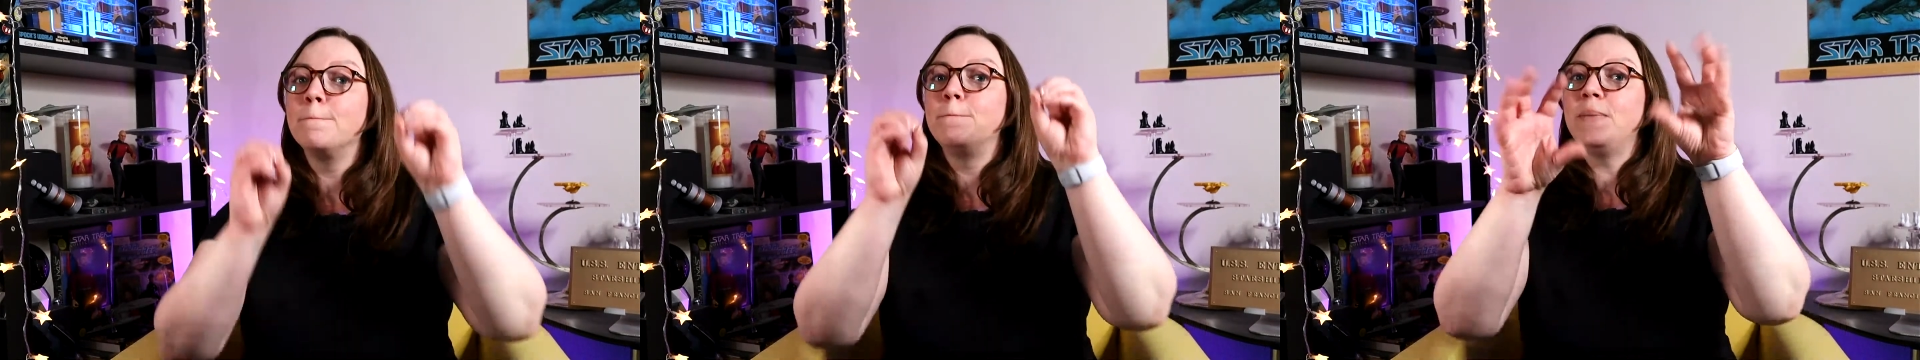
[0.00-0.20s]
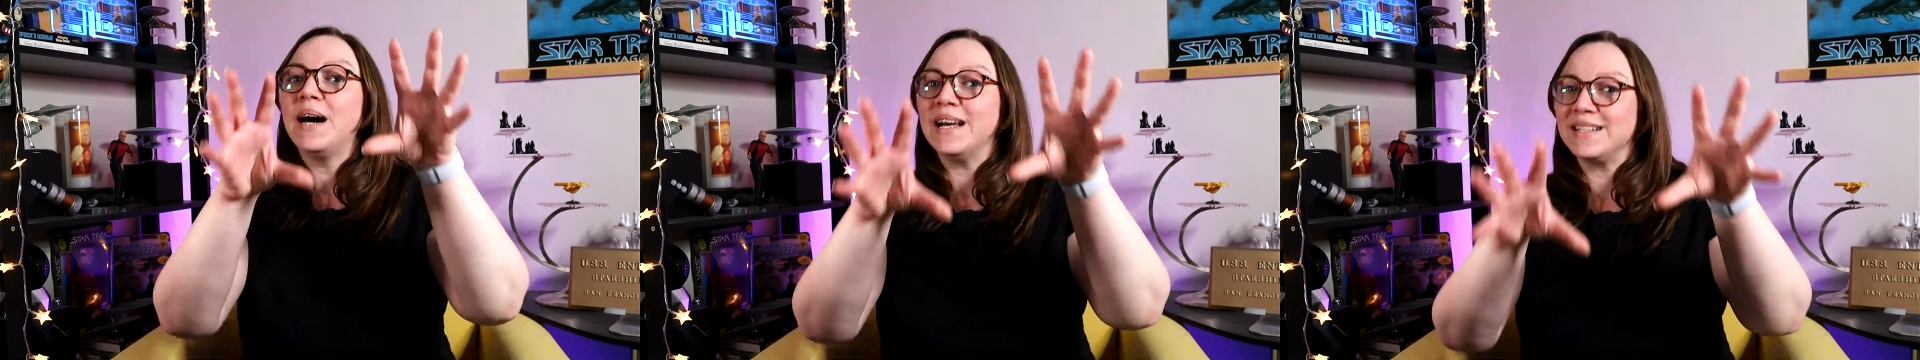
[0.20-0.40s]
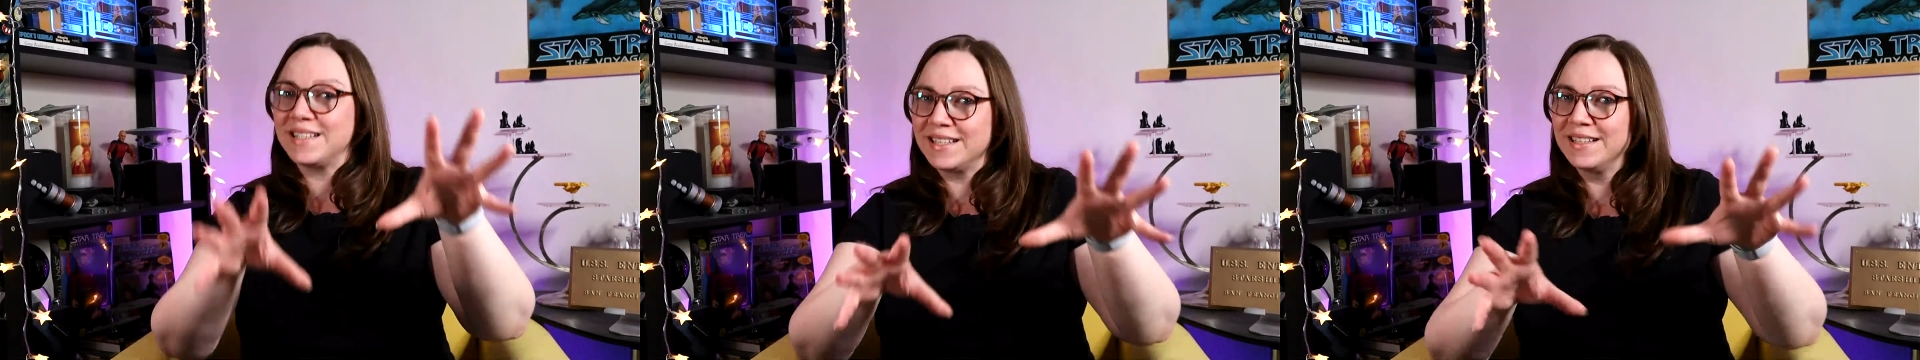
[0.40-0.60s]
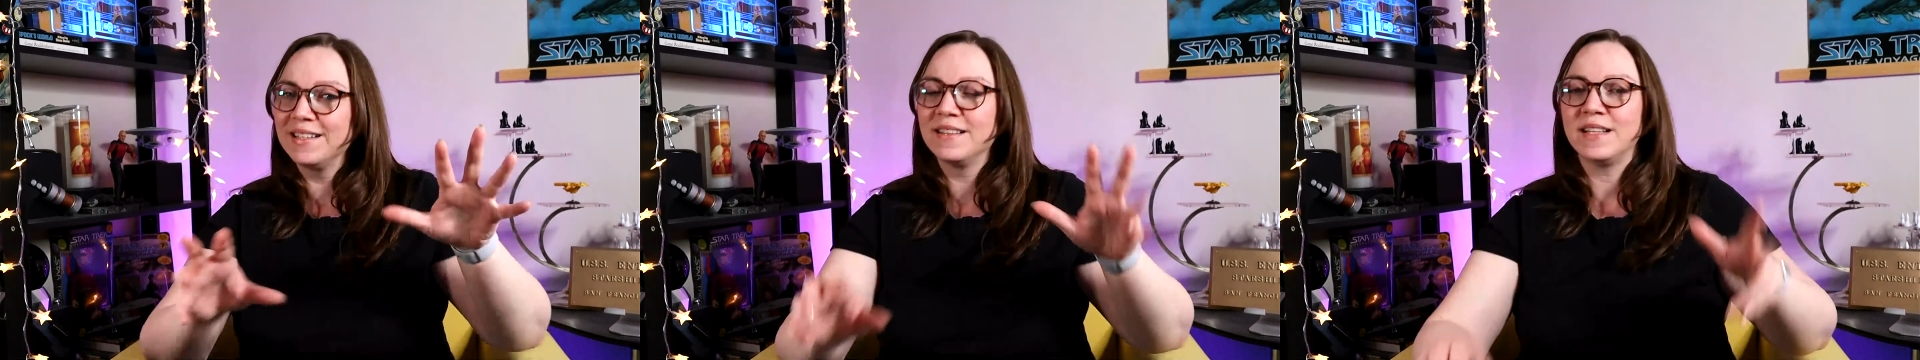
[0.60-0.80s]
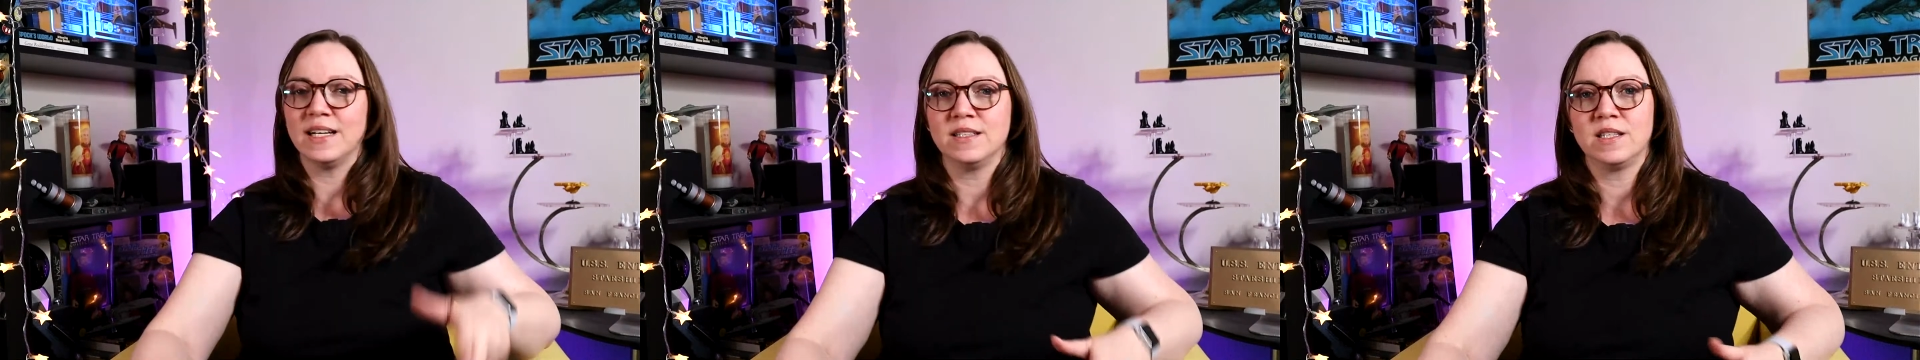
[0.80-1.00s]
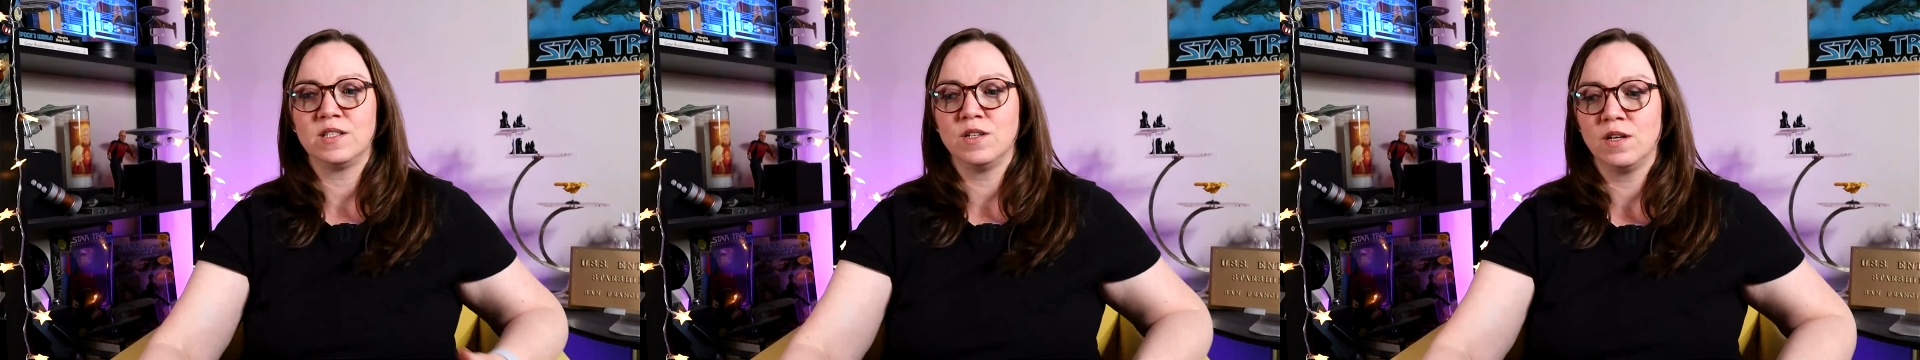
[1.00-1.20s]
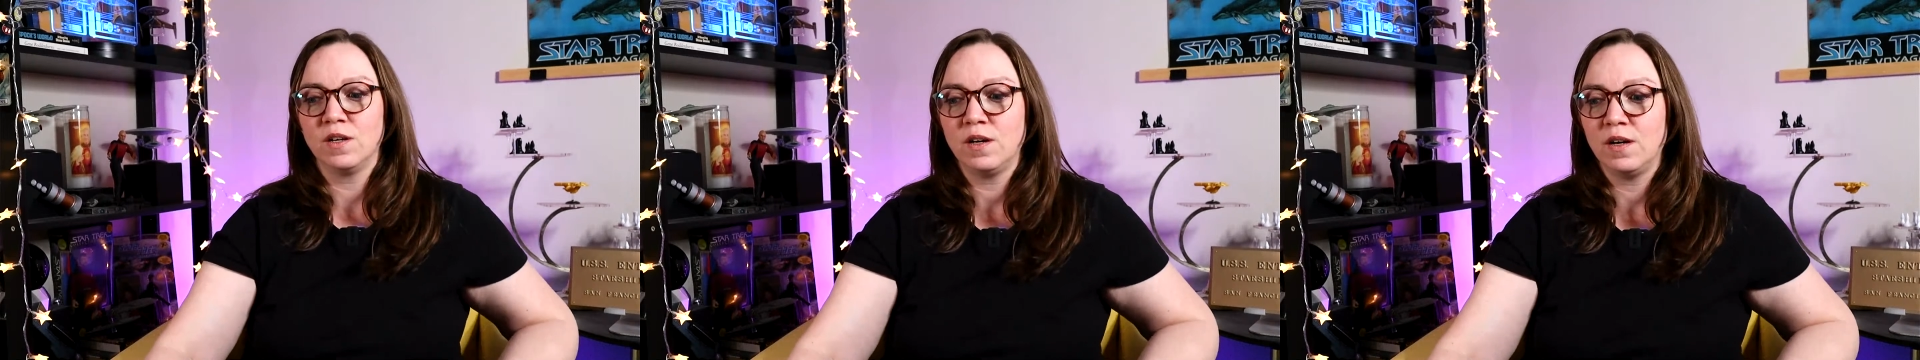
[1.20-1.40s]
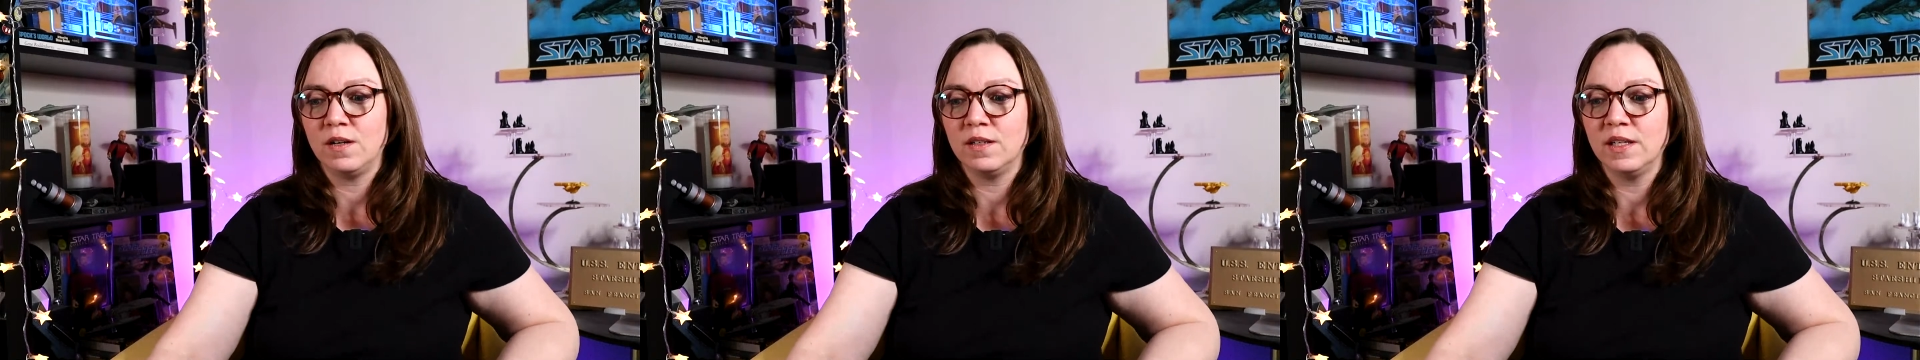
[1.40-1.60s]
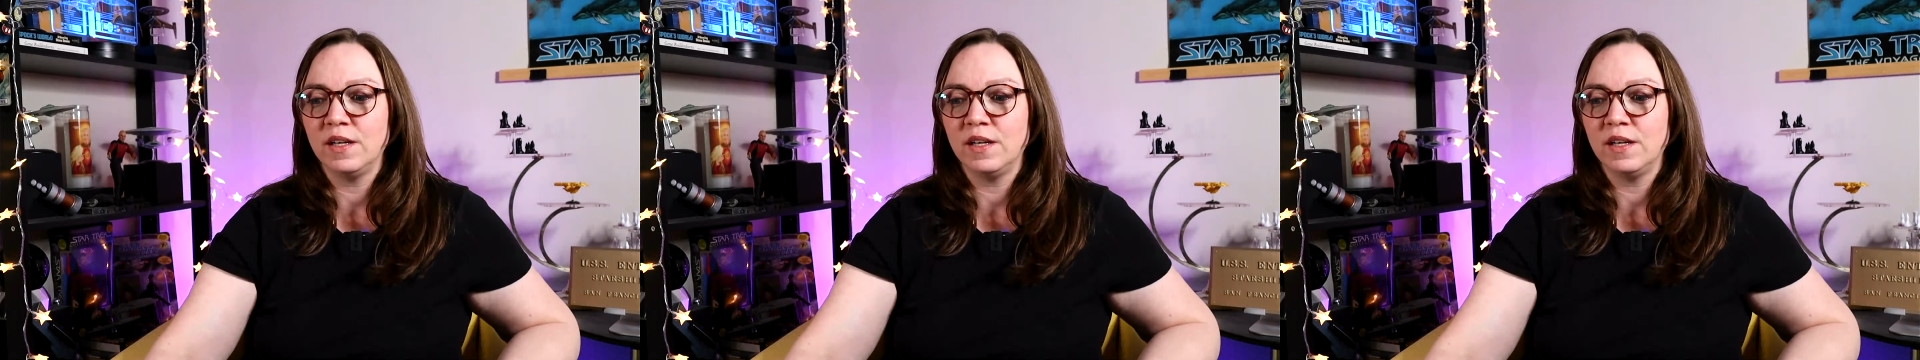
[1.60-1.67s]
But that's not all.